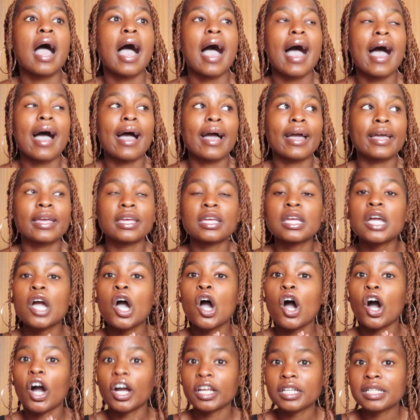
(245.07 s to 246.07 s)
I
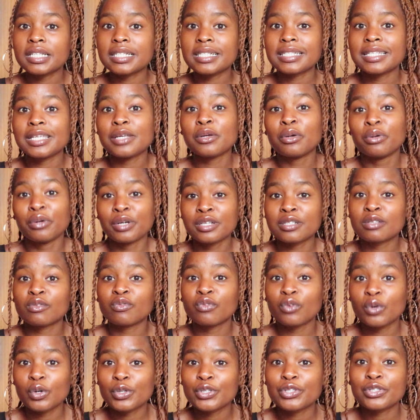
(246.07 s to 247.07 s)
honestly was
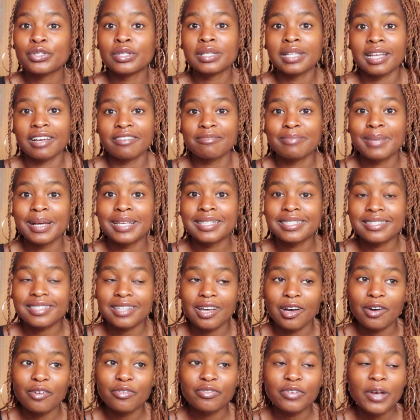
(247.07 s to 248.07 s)
forced to love
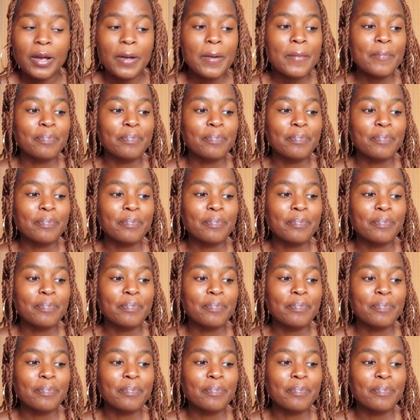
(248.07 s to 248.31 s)
myself.